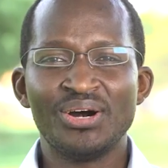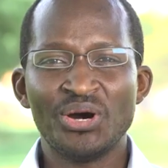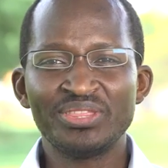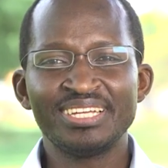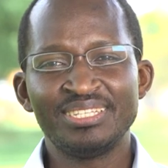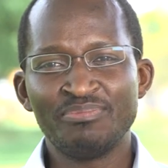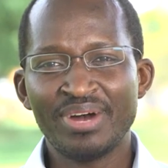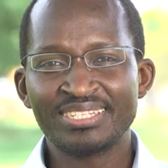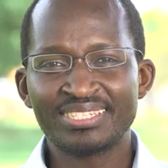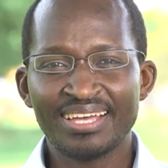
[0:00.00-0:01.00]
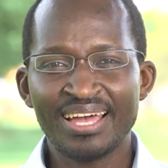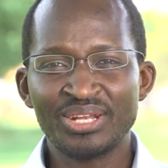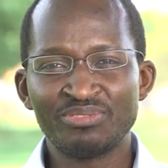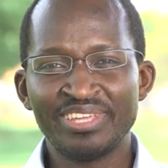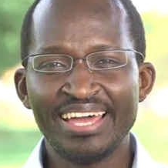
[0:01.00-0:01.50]
On the demand
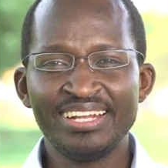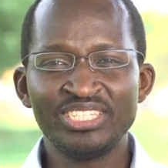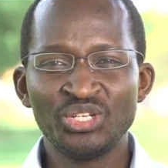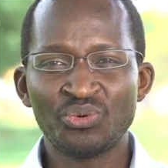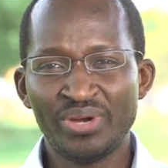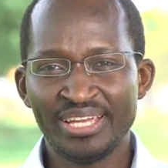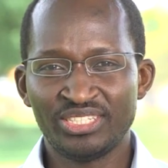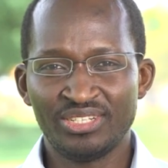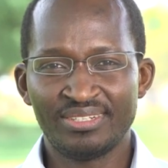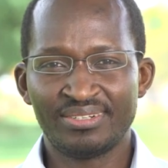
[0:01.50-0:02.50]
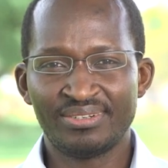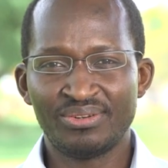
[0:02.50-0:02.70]
side of the energy equation,